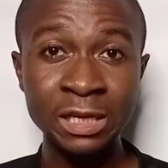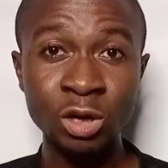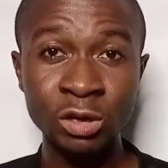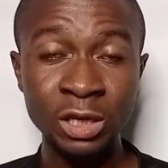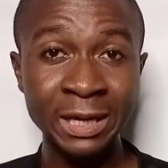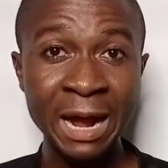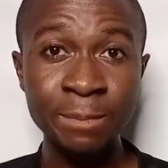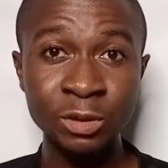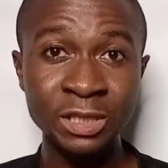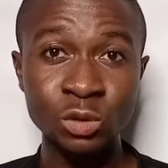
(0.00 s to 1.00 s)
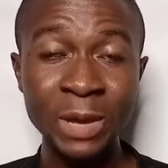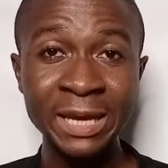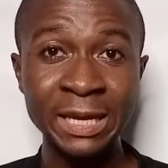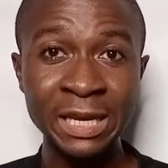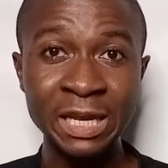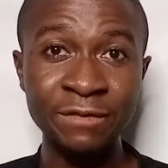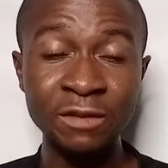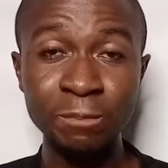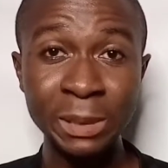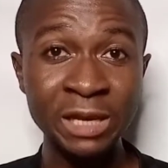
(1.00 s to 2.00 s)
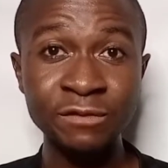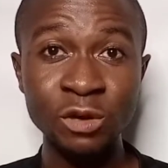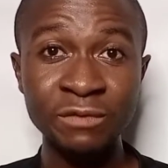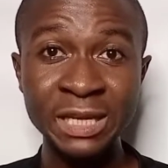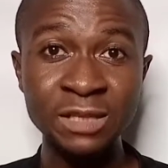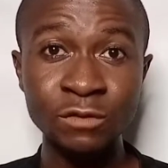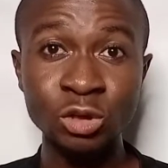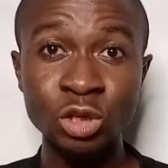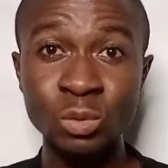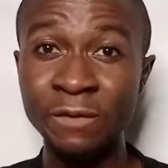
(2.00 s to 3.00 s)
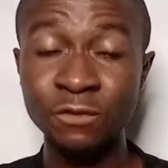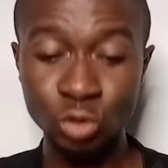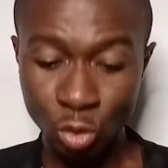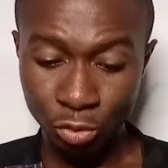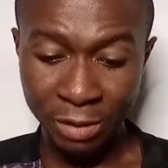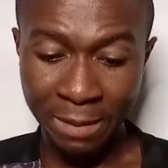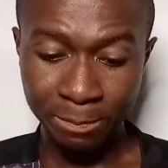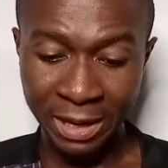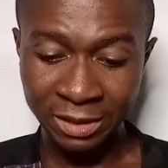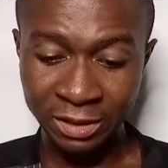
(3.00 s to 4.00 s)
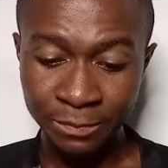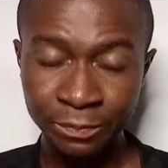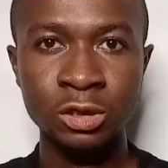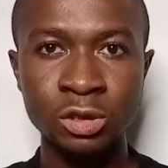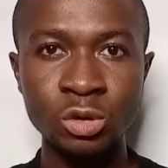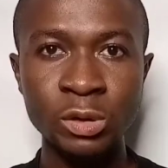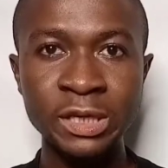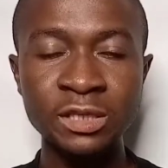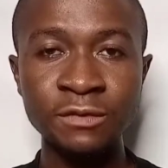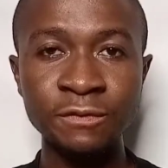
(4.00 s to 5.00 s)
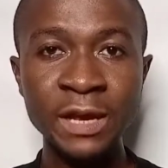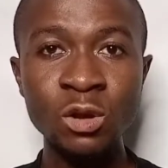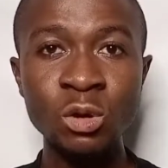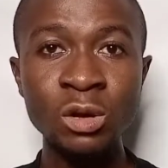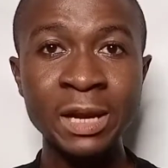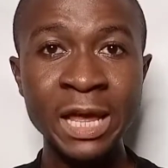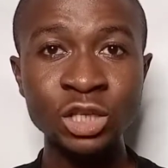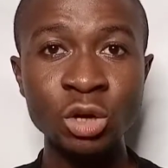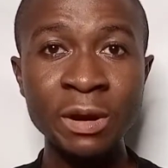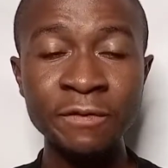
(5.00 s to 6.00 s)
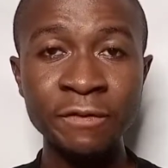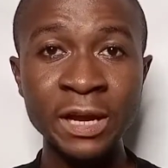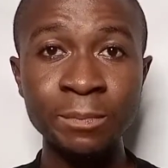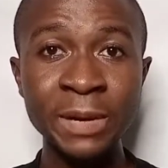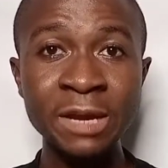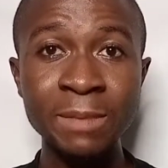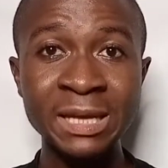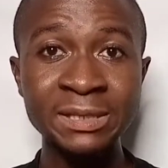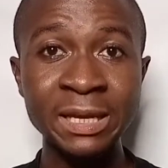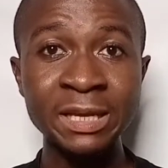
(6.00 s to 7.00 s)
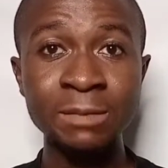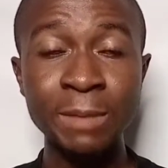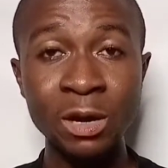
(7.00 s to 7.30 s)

in, in campuses where they lived. The beliefs of native doctors were so rampant. So his fellow lecturer friend, played by Saheed